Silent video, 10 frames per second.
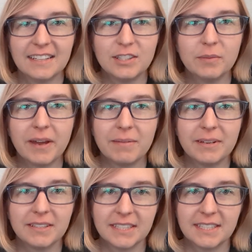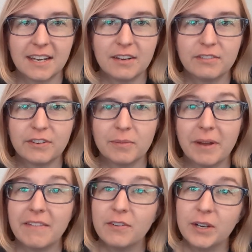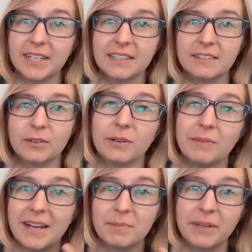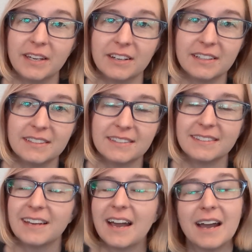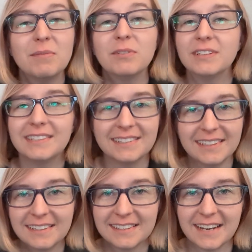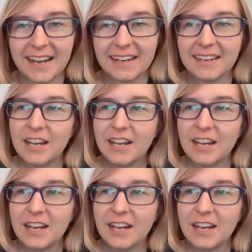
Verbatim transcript: As you might be able to tell from my voice or my appearance, I'm really sick today.